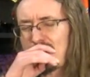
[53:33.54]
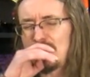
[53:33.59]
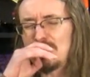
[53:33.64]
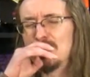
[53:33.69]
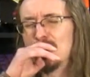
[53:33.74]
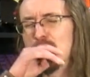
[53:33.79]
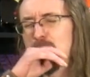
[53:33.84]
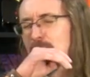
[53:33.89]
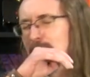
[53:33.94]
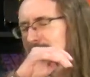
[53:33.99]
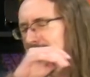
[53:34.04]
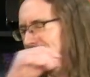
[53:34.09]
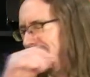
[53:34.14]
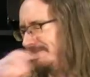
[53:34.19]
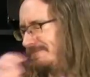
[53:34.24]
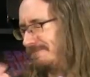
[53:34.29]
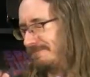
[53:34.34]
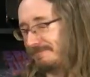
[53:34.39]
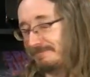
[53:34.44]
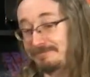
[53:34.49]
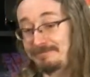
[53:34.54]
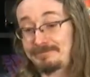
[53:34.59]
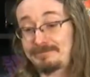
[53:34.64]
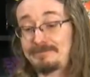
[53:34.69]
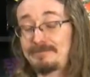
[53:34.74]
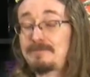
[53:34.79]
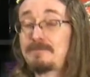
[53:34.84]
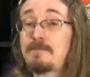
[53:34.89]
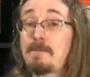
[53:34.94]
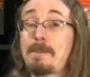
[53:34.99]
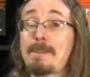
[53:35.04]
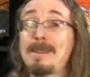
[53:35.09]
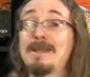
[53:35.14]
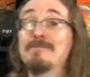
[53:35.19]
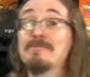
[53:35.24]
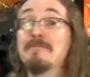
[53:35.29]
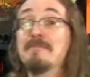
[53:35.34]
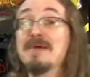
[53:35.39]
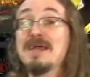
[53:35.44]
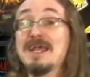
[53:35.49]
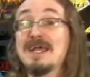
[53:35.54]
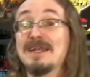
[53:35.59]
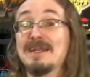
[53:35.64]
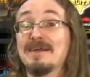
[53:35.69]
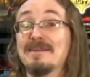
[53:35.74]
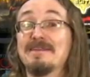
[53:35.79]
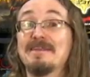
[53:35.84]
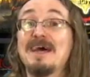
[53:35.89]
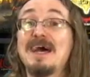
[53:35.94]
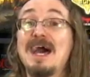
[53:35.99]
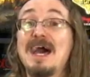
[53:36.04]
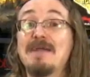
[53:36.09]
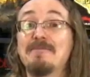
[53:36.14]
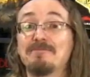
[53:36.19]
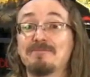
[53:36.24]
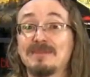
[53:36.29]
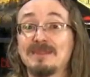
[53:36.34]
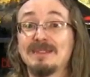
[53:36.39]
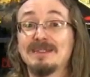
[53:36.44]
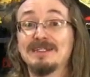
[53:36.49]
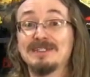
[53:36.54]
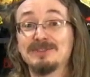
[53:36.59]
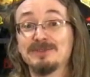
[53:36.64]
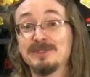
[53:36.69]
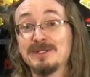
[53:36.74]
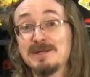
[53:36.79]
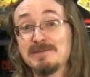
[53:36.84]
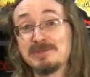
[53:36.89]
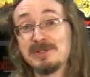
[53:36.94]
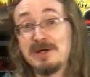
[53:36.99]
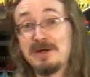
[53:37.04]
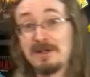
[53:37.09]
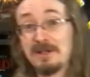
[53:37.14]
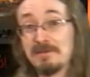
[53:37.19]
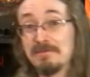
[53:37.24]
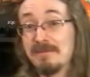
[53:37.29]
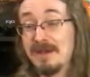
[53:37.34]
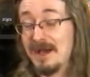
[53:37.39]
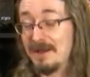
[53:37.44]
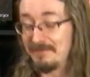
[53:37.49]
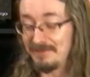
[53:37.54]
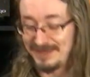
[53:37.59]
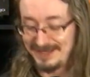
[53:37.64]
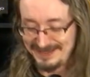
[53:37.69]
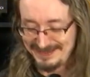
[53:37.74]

Oh, man, now that is what I'm talking about.